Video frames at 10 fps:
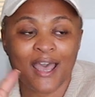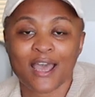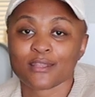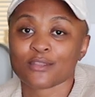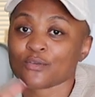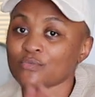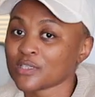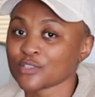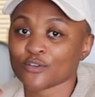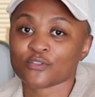And then the
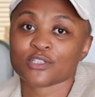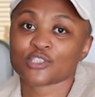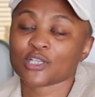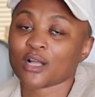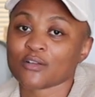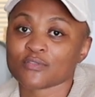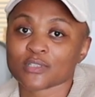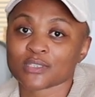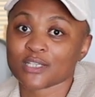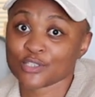rest of the
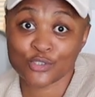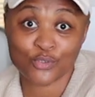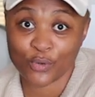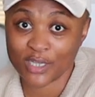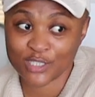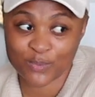shelves is storage